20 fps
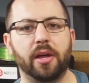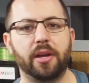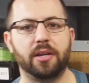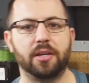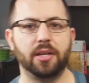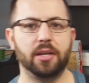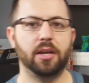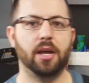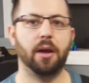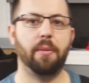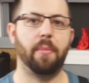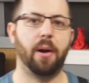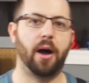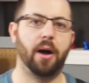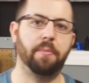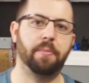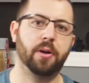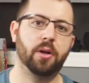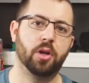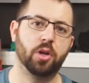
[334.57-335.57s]
that did come
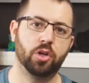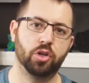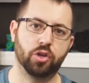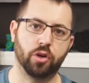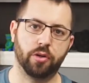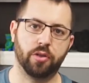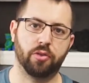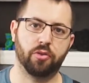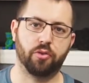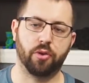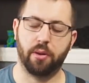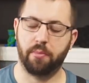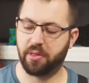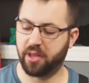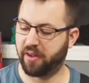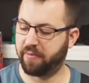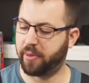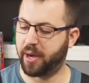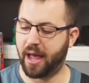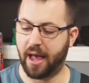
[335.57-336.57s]
up during the streams,
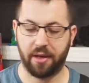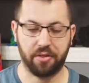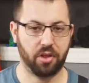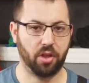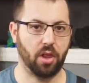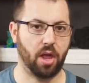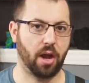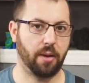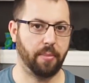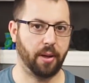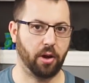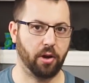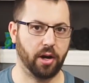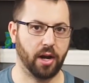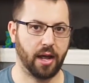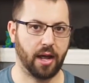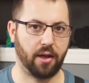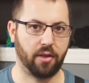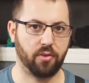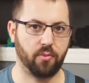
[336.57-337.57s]
and I've been asked a lot about
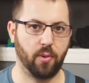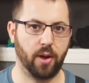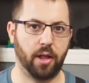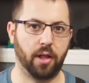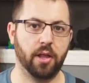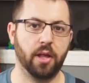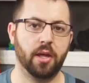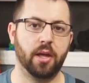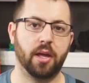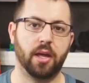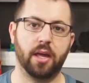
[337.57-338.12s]
it as well,